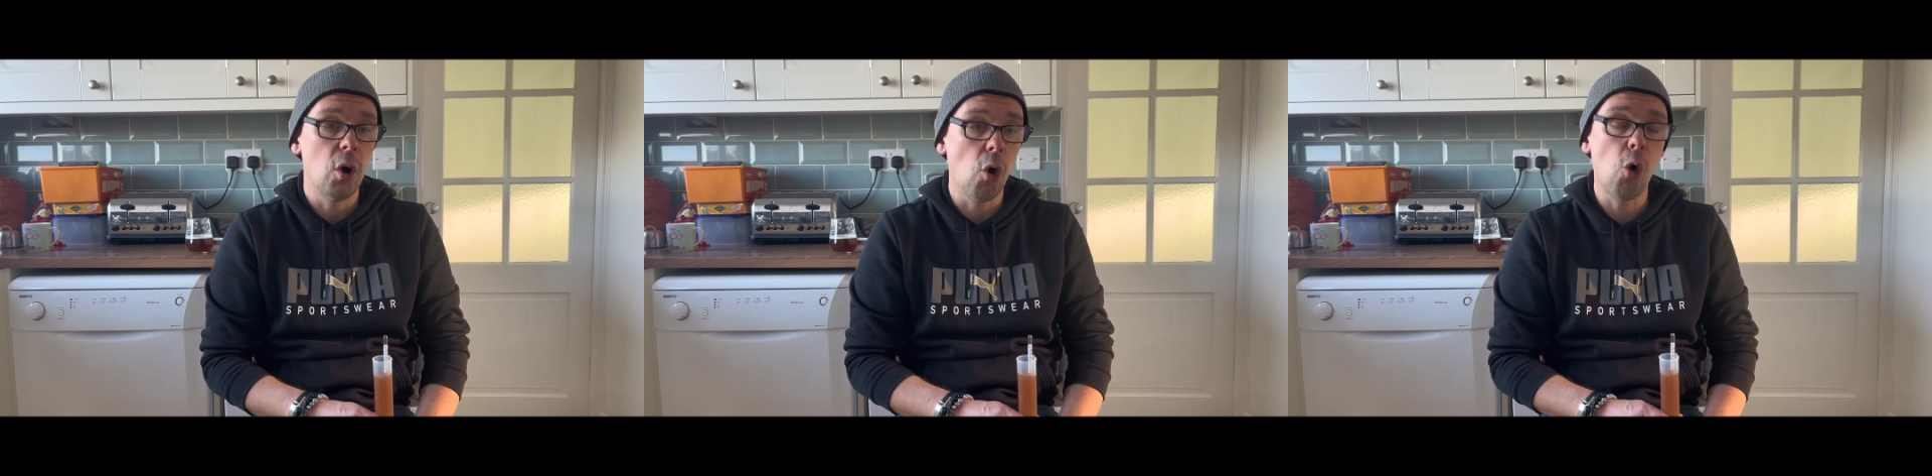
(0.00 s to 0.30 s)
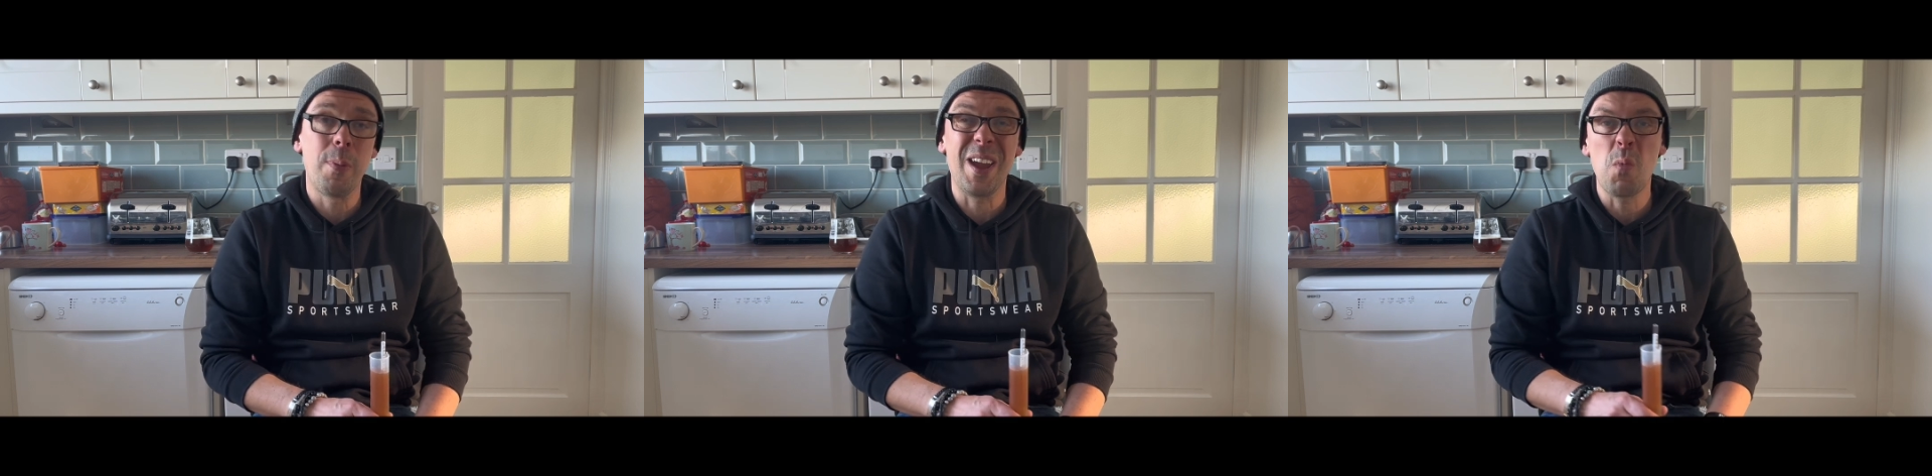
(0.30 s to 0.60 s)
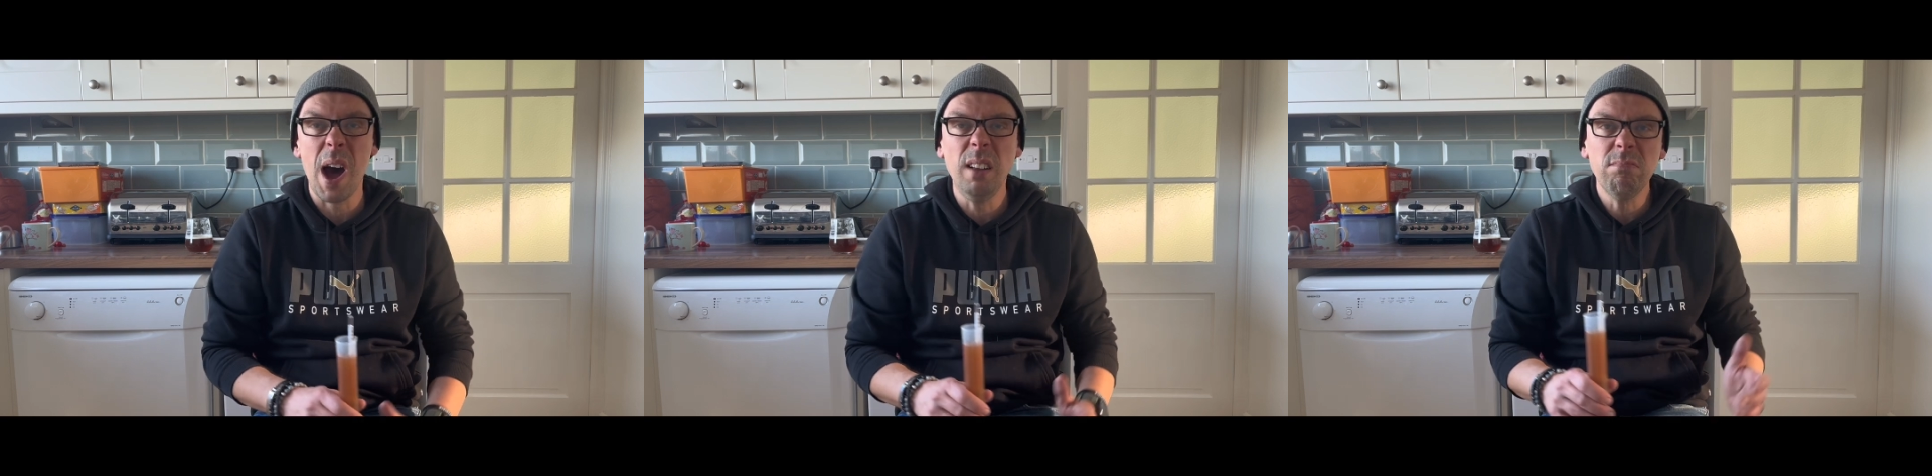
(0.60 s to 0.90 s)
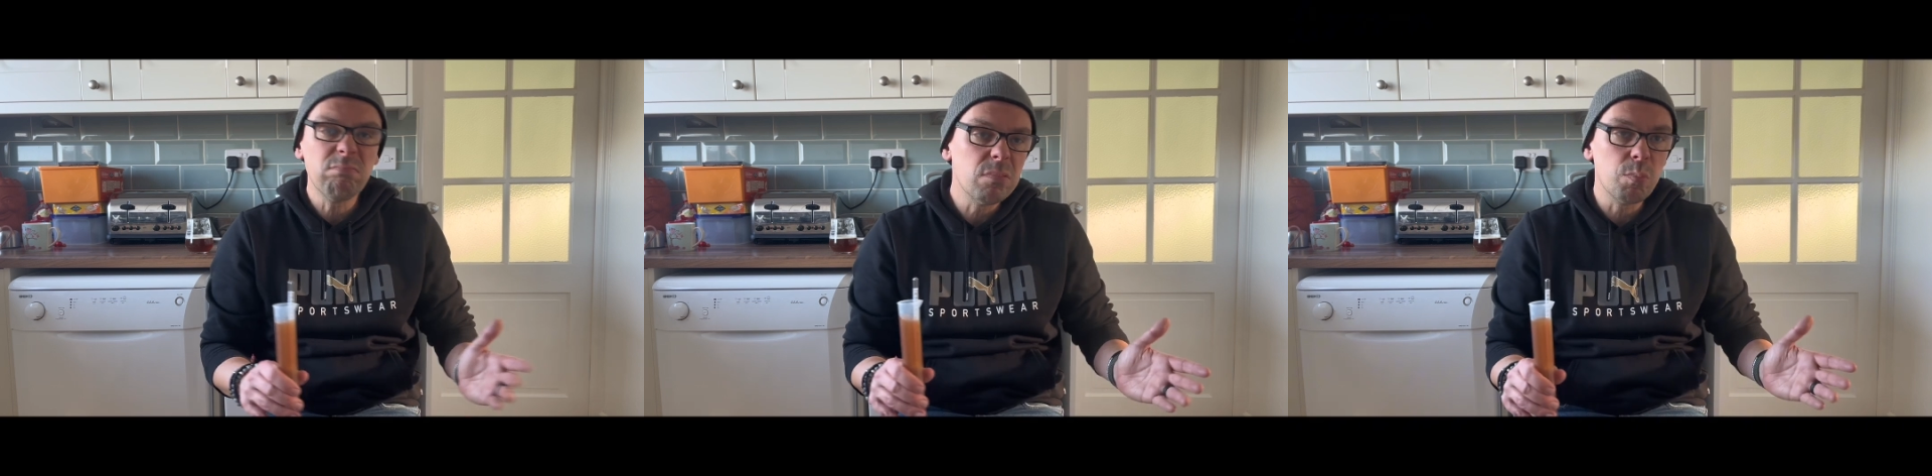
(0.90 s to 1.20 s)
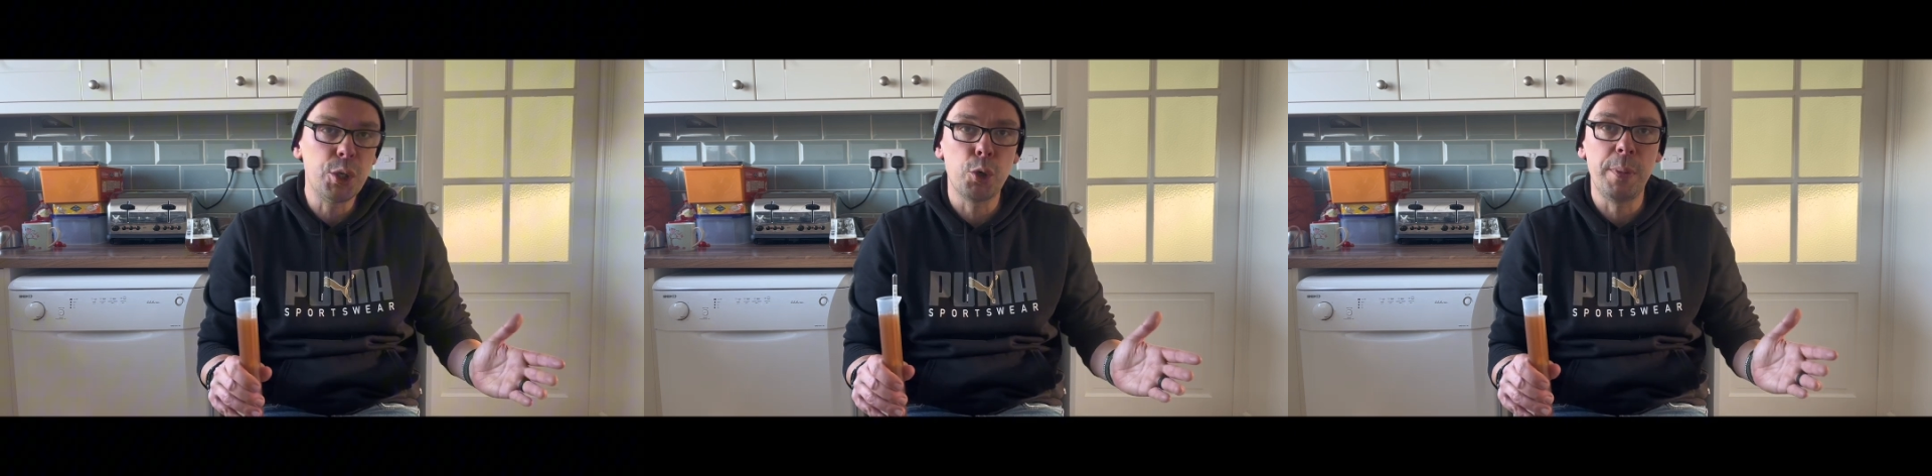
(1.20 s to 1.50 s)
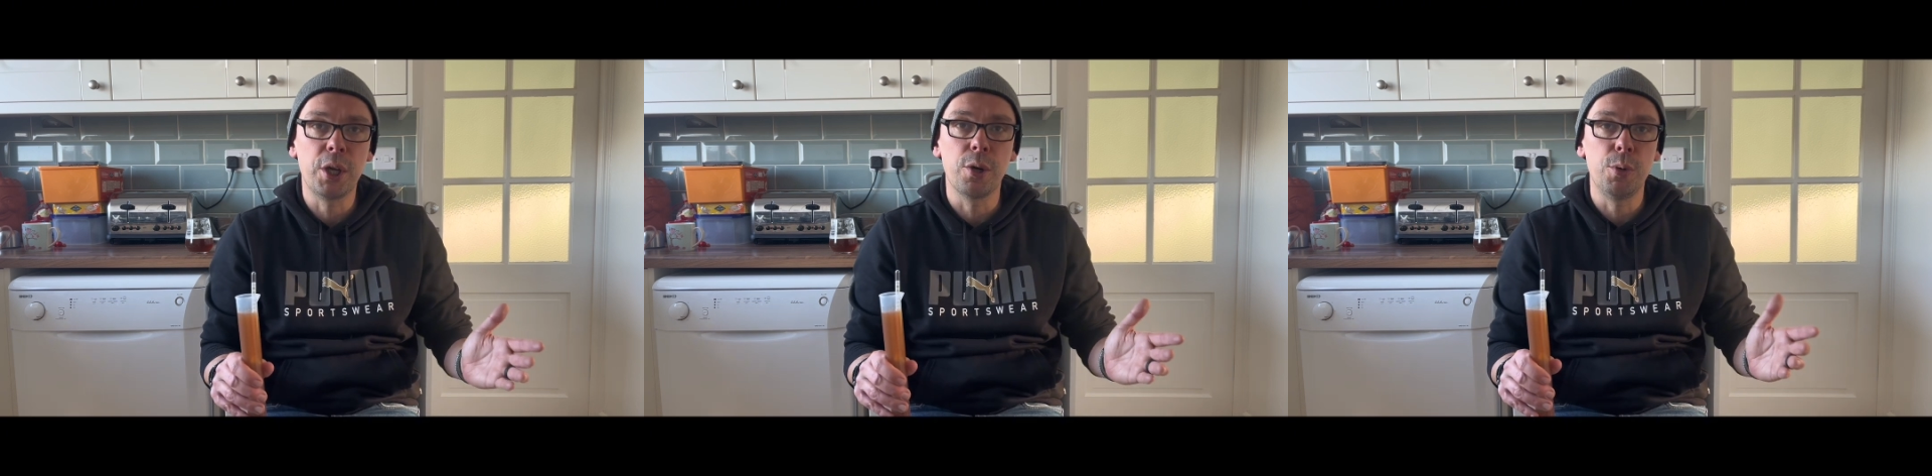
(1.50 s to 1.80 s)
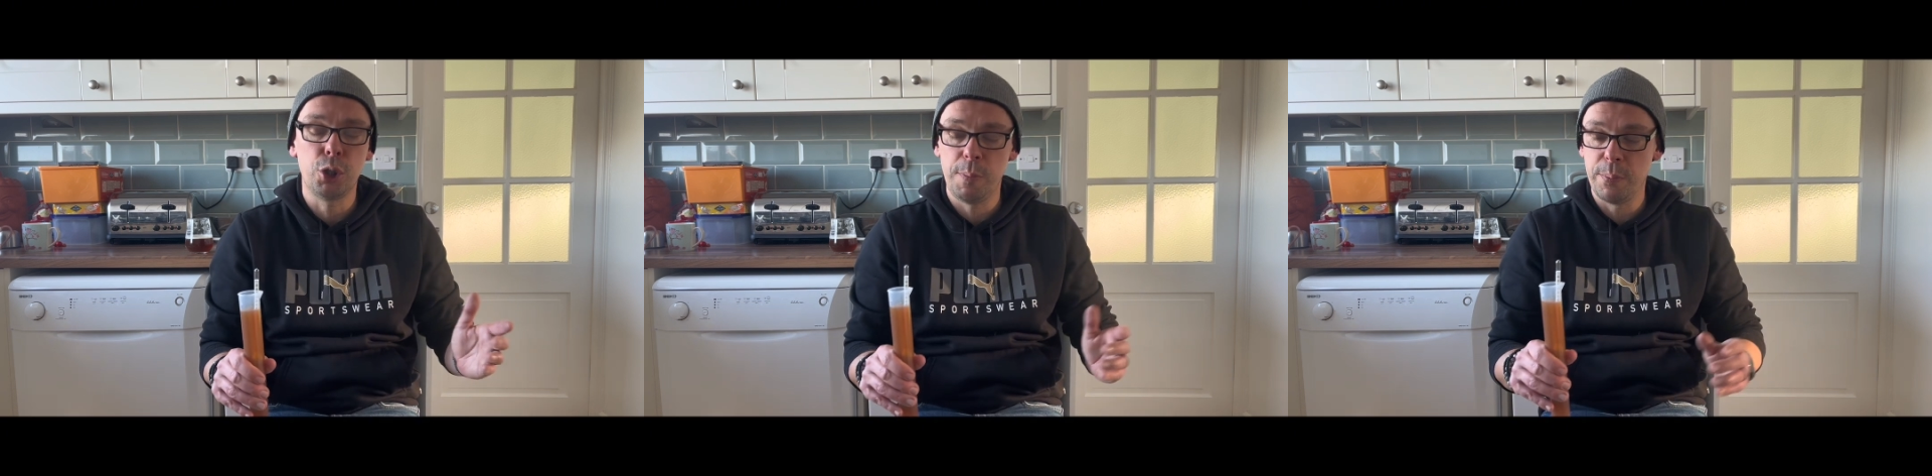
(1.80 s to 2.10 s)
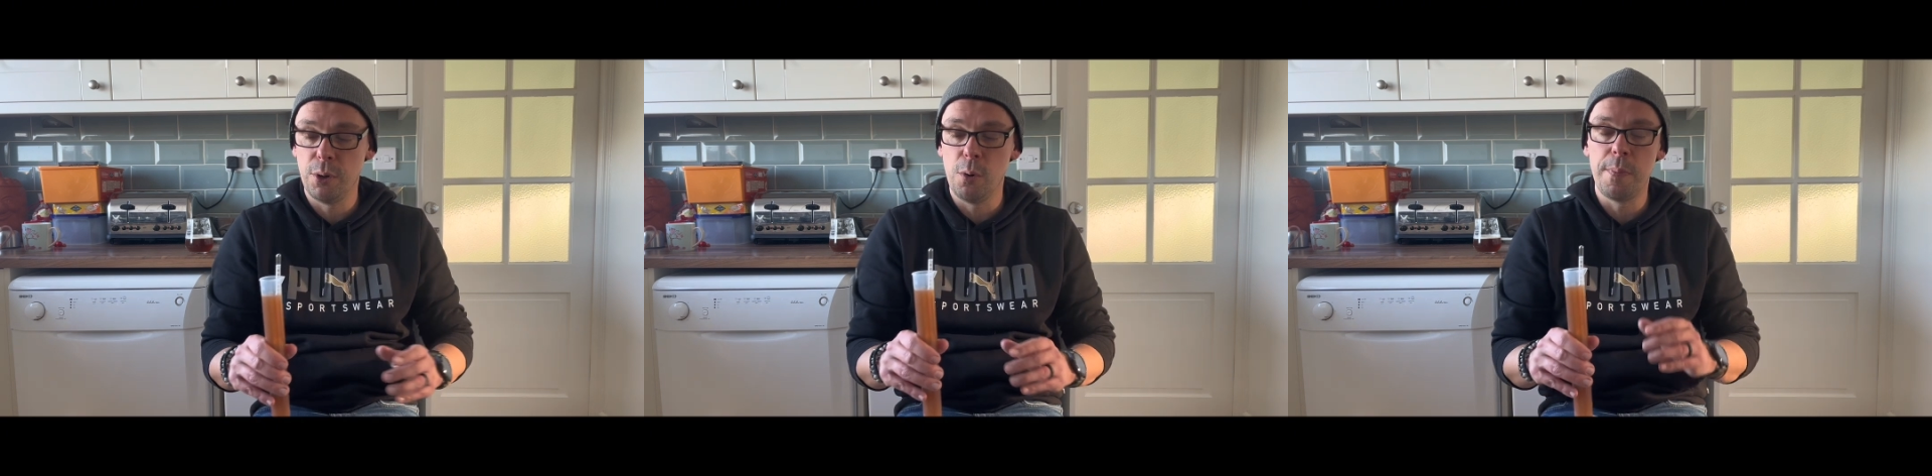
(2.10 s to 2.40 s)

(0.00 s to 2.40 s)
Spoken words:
All being well, we should be good, we should be brewed.